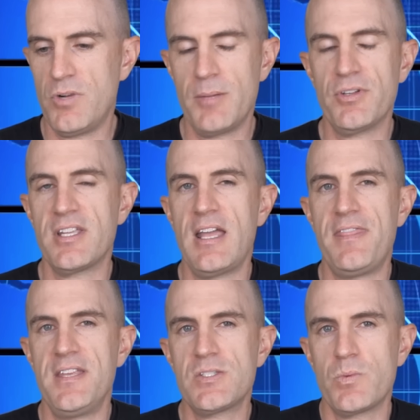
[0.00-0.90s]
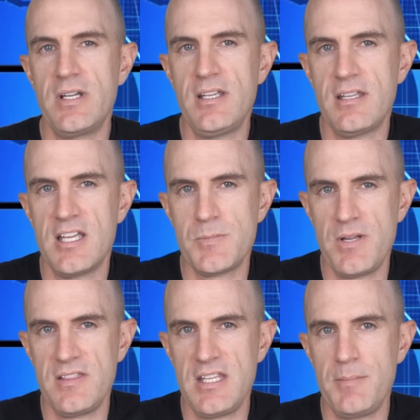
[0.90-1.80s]
What I'm looking at this week has
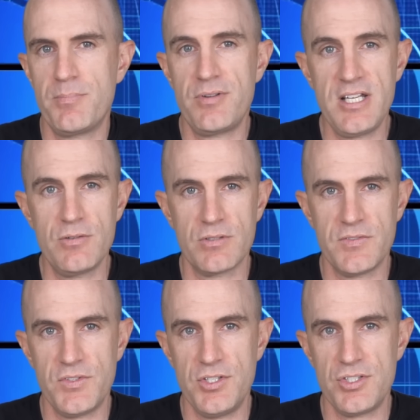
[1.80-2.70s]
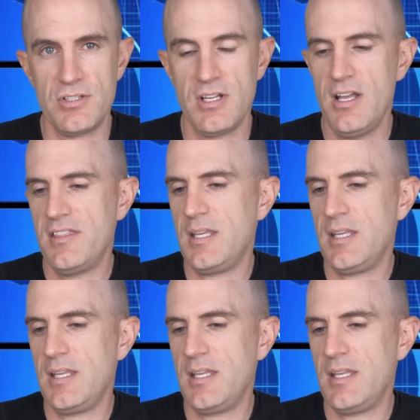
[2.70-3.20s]
been the pre-cooked version,